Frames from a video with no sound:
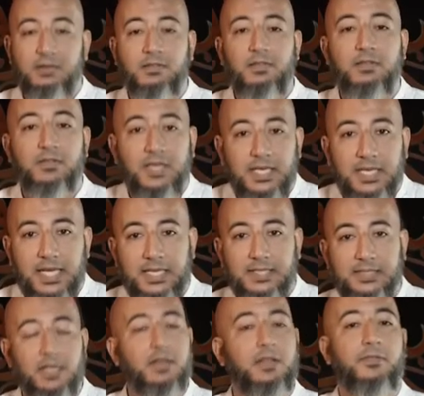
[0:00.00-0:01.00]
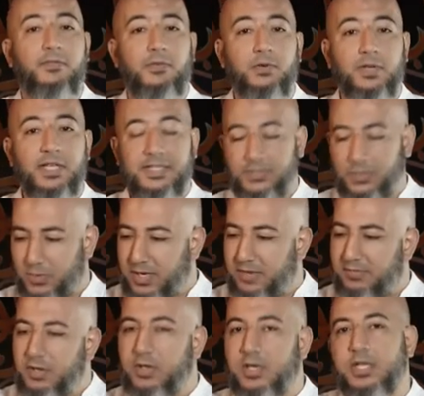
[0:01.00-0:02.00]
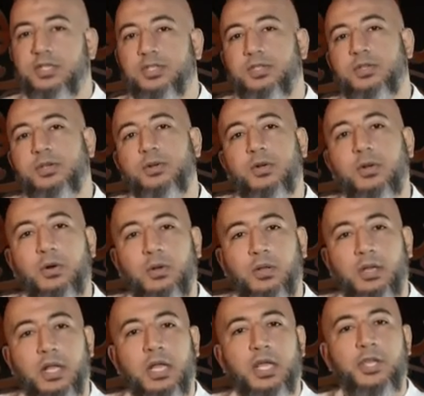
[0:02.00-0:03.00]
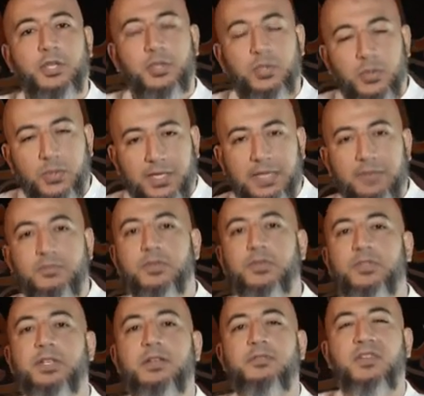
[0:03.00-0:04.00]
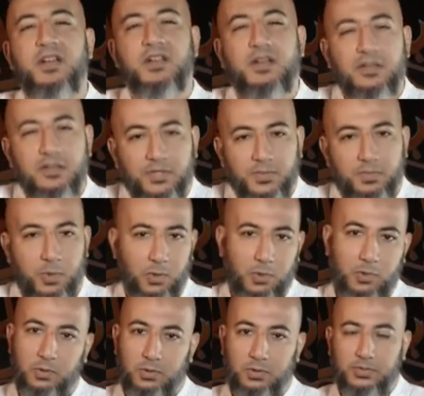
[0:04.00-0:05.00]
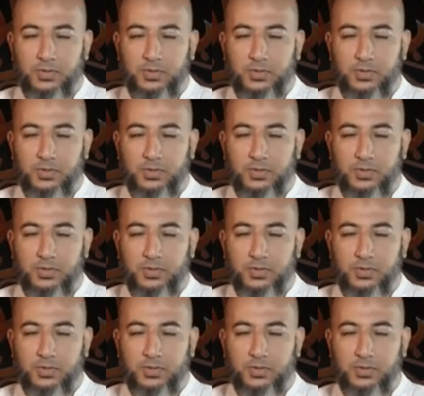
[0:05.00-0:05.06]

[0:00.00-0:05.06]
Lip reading: another 3 days, another 4 days. So whenever you reach to your goal, you give yourself another small goal.